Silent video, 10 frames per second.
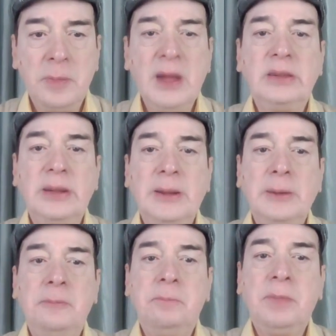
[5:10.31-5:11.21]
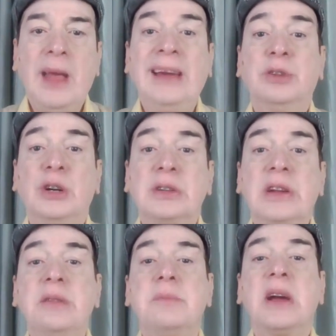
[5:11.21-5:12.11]
that I
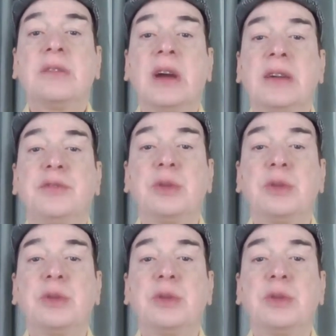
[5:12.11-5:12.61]
wanted my wife